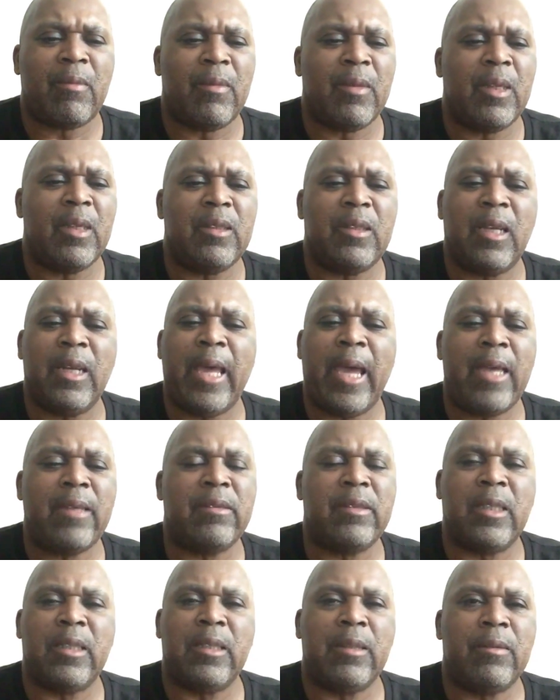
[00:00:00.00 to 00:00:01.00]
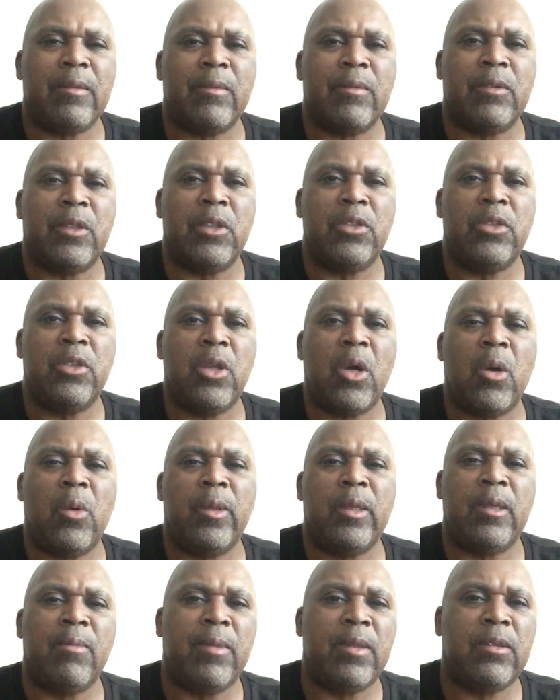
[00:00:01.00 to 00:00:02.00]
lastly, just know in
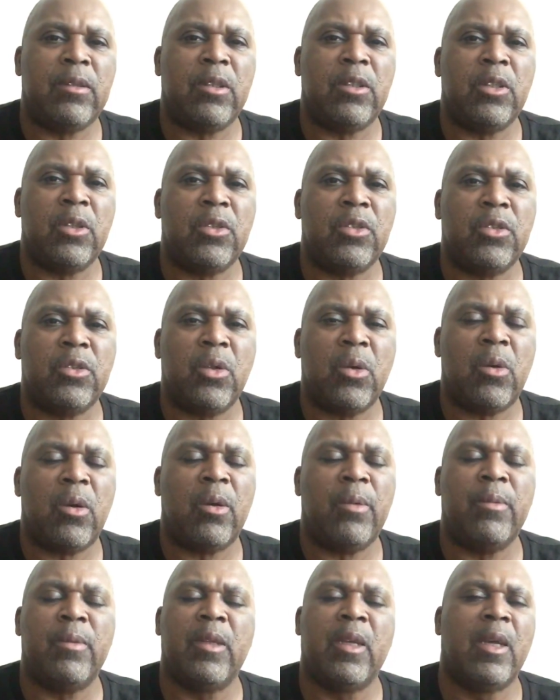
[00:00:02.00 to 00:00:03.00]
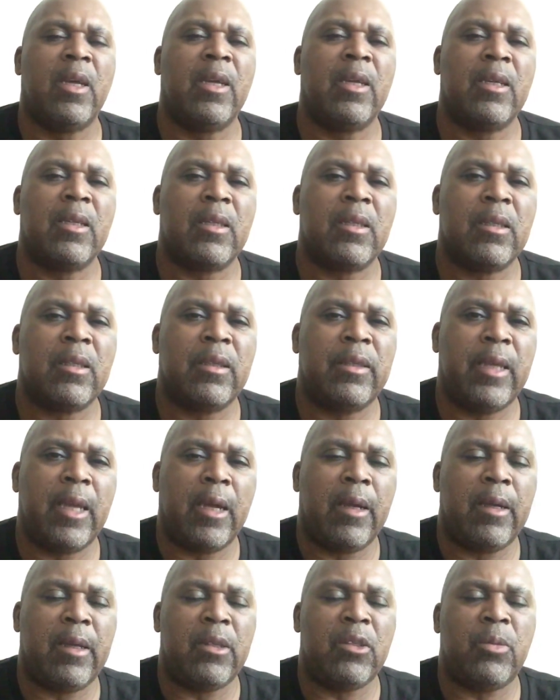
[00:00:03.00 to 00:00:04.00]
the midst of your storm, there
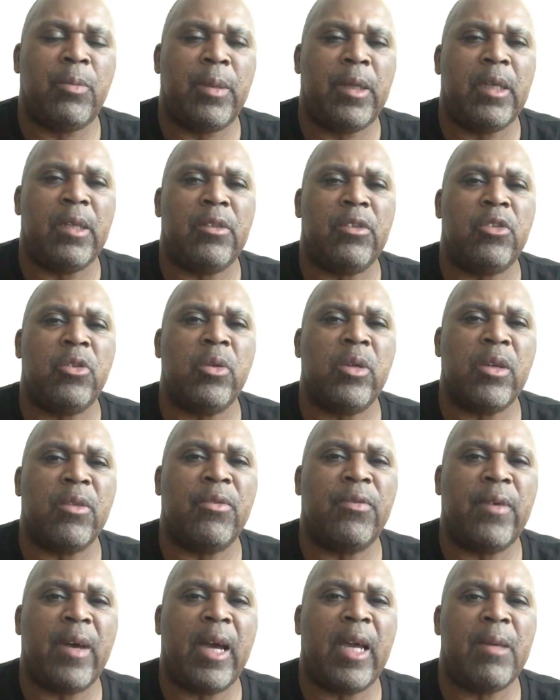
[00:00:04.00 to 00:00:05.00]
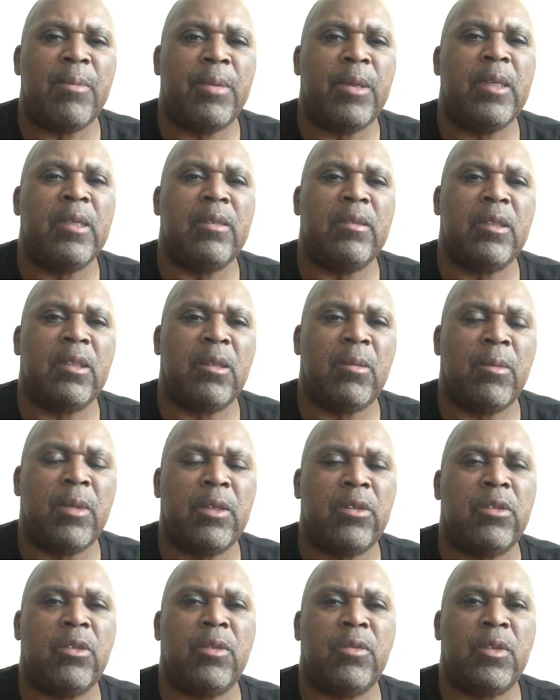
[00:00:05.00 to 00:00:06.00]
is peace. You can find peace in the
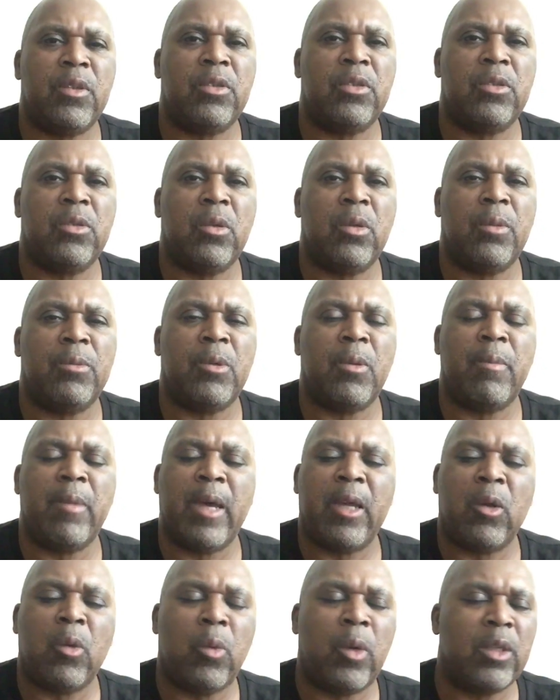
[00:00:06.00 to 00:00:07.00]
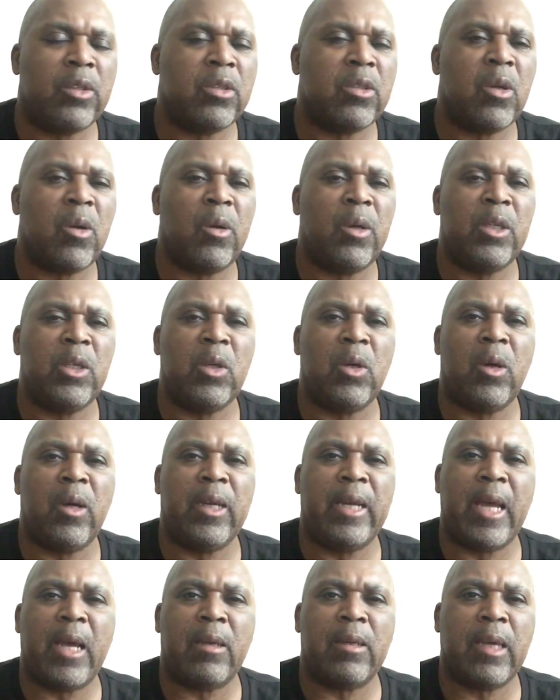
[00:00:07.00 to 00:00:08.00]
midst of your storm, no matter what's going on,
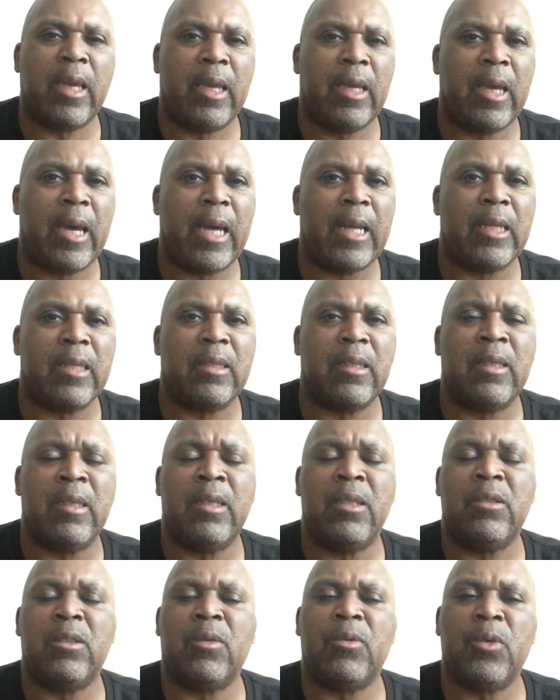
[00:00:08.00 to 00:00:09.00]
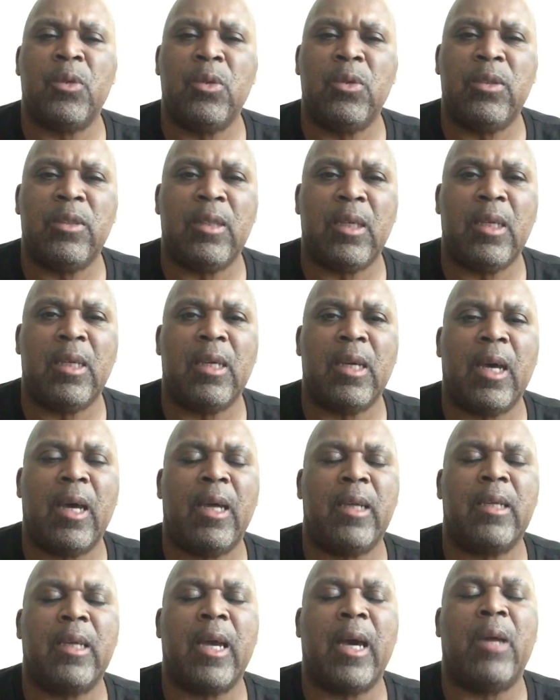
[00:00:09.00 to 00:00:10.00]
how chaotic it is. If you seek
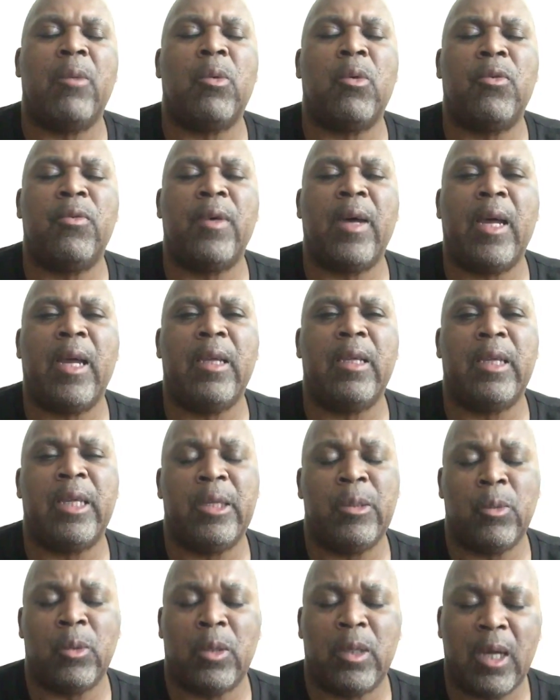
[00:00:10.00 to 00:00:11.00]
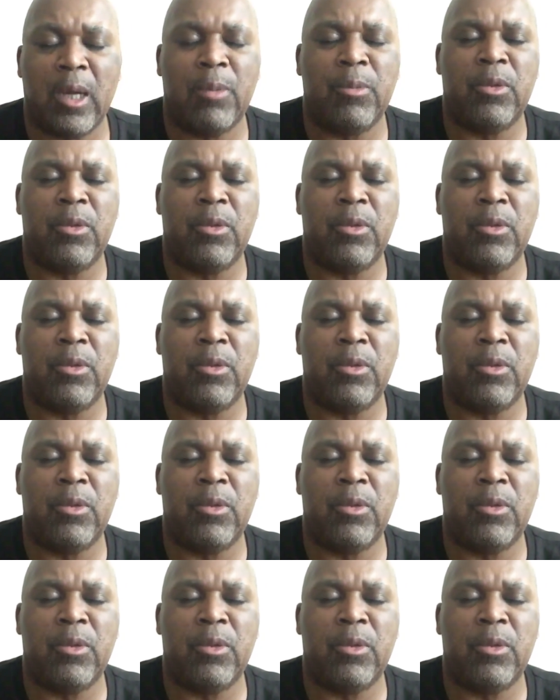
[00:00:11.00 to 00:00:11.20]
God, God will find, he will come to